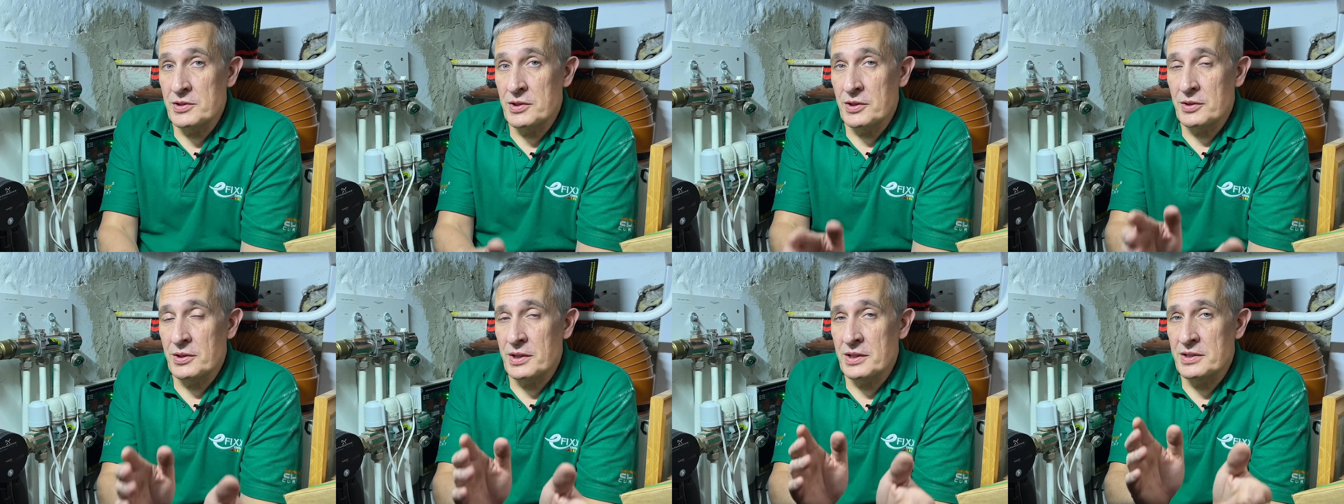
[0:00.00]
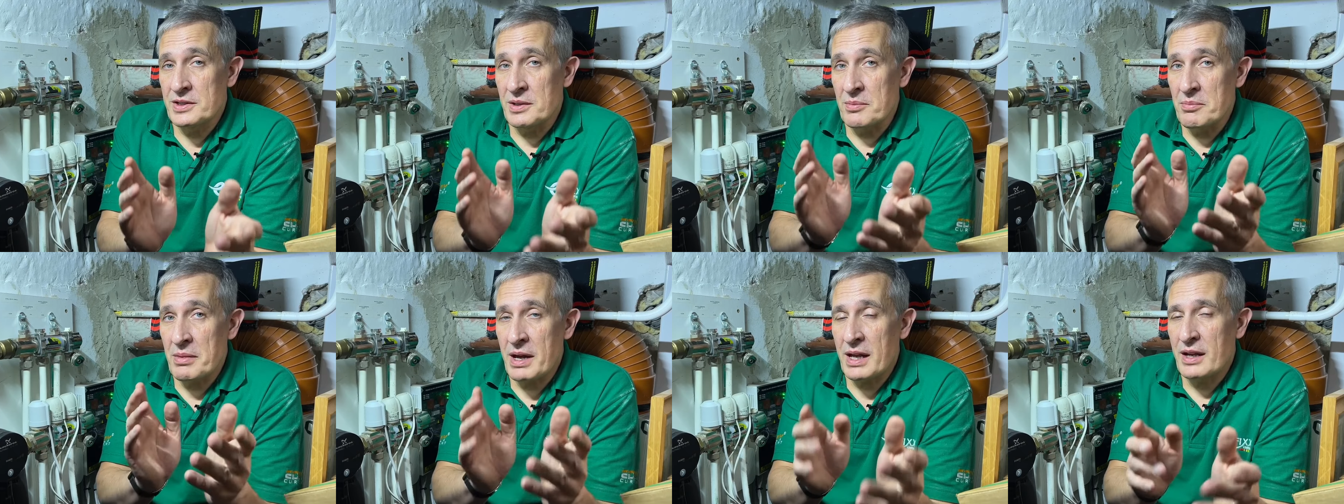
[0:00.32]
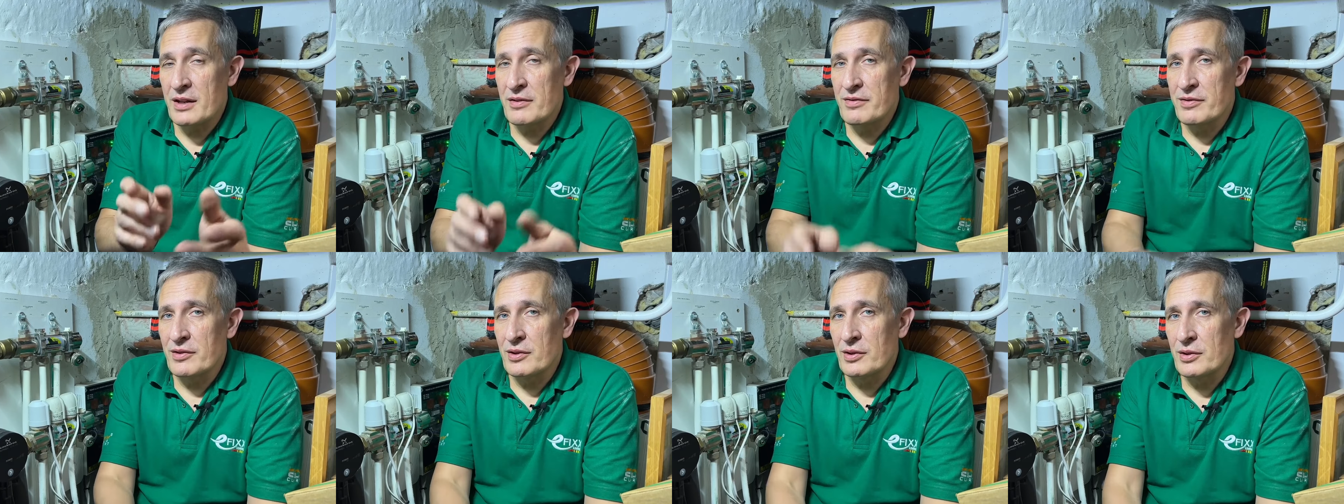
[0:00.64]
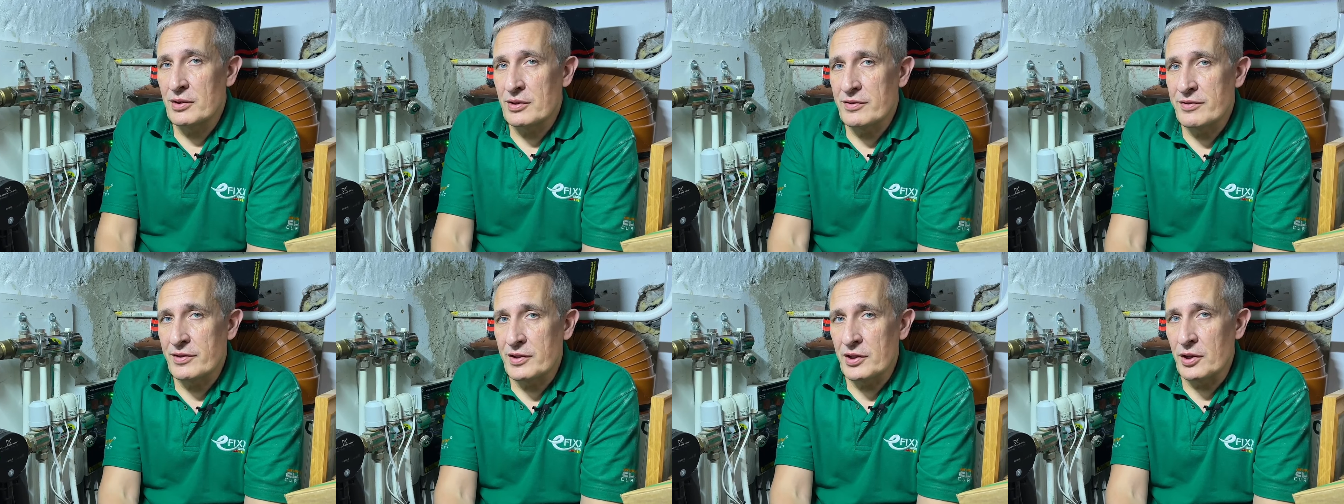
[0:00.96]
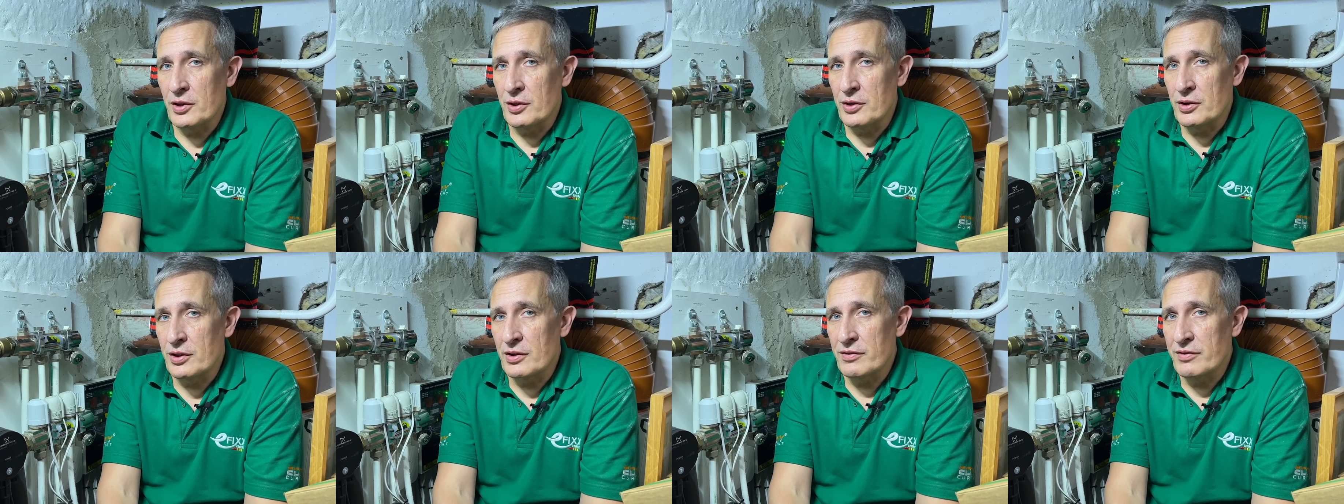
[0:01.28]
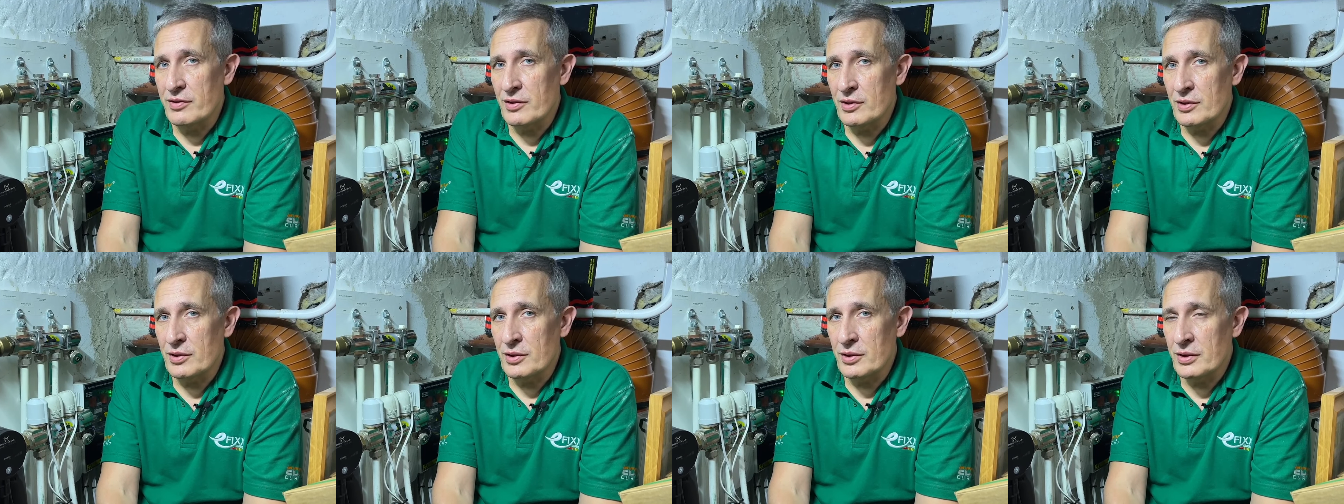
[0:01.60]
known as the manifold for the
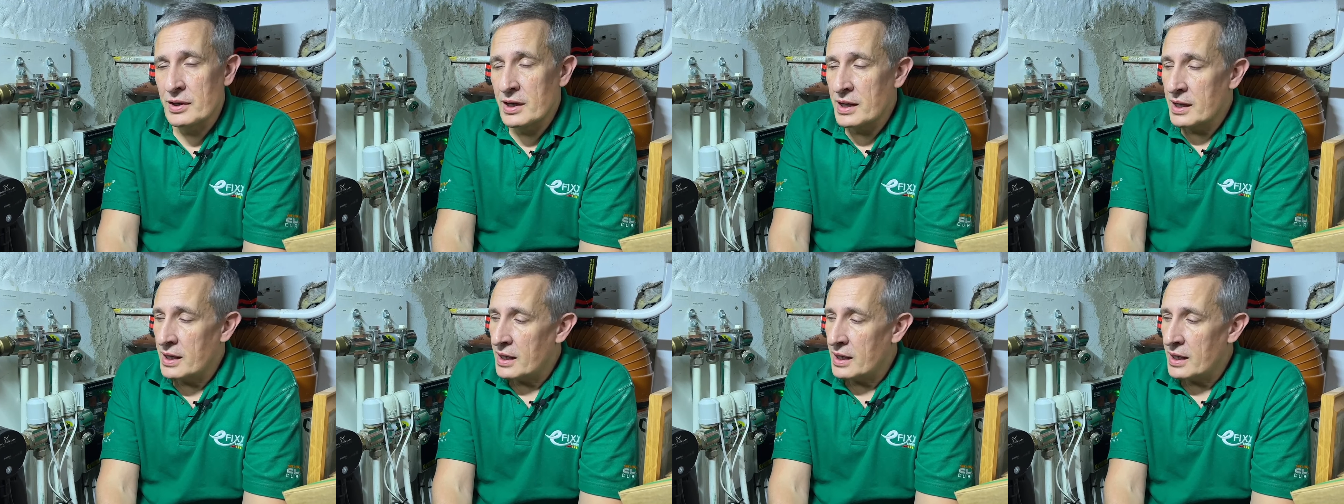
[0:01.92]
underfloor